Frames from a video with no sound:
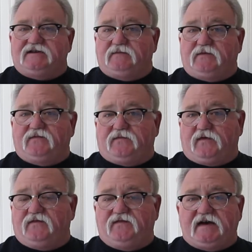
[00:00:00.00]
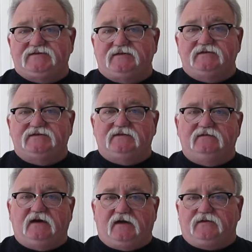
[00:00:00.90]
Some are for investors,
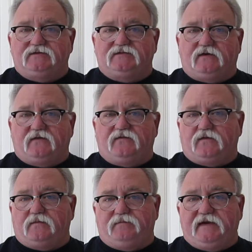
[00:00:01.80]
and others are for